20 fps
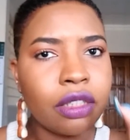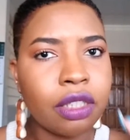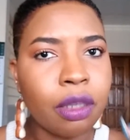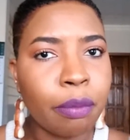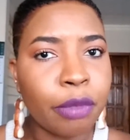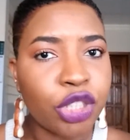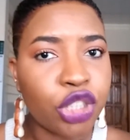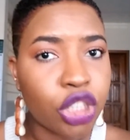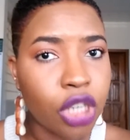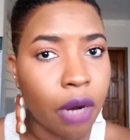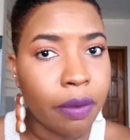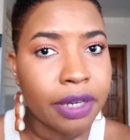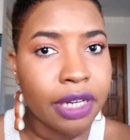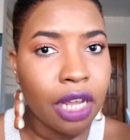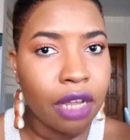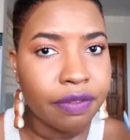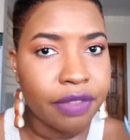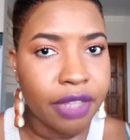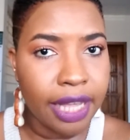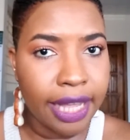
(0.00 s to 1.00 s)
The
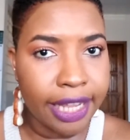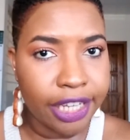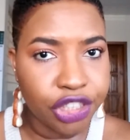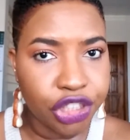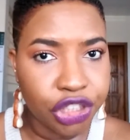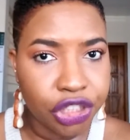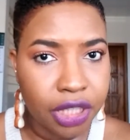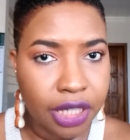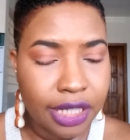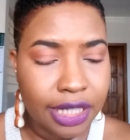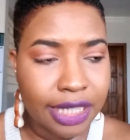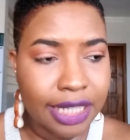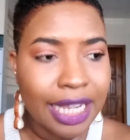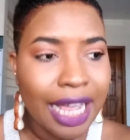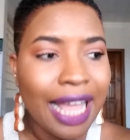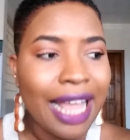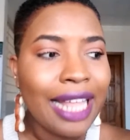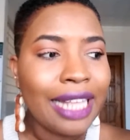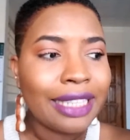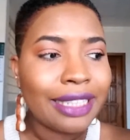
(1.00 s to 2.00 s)
majority of the Haitians,
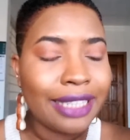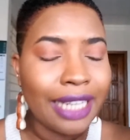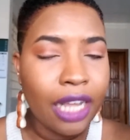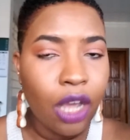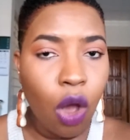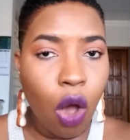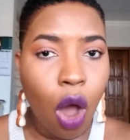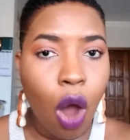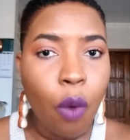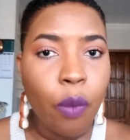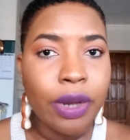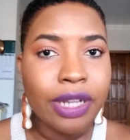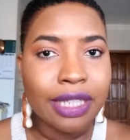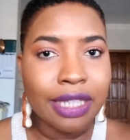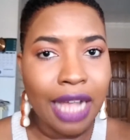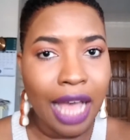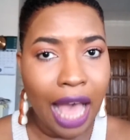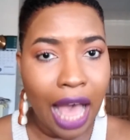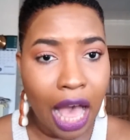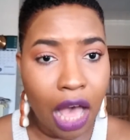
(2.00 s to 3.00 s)
they
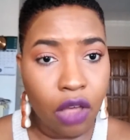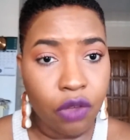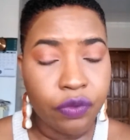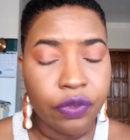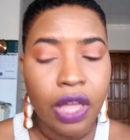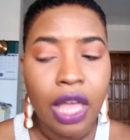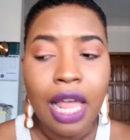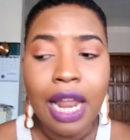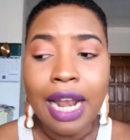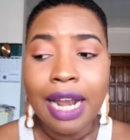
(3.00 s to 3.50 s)
always have